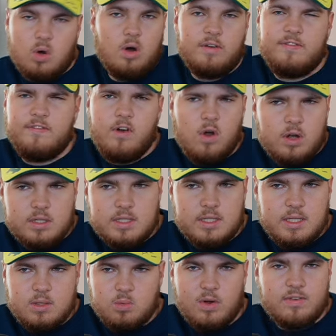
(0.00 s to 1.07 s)
or
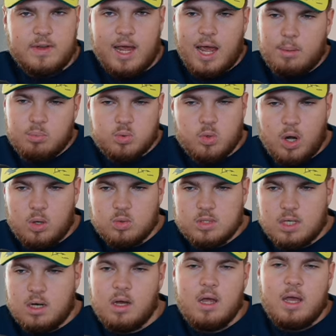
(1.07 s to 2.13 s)
13 with the app
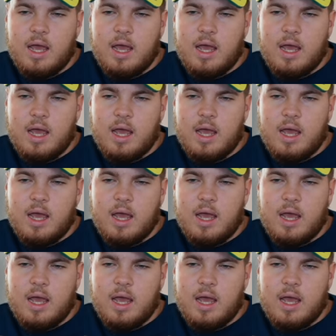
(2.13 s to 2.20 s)
router